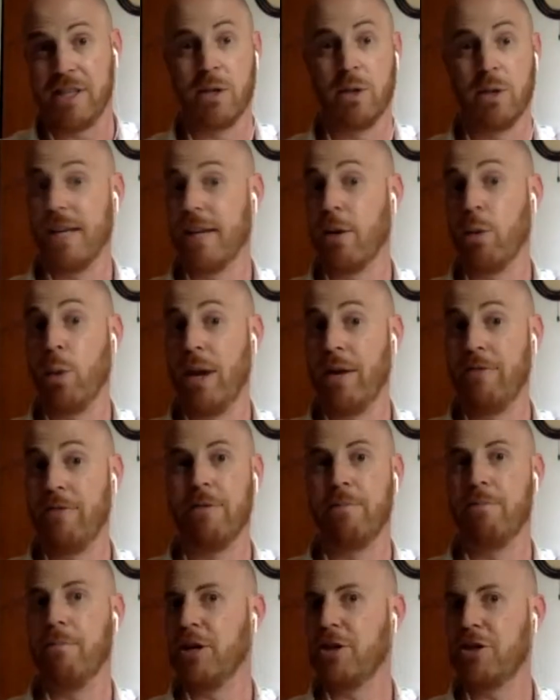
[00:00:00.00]
away
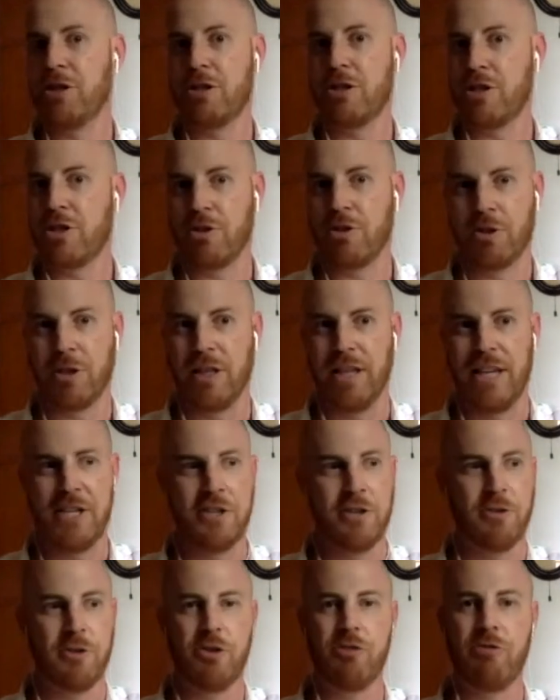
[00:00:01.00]
from much
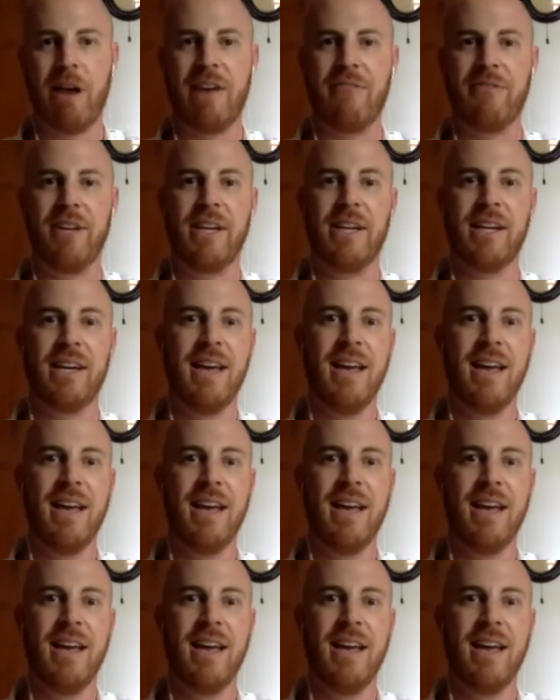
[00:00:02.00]
circulation or traffic.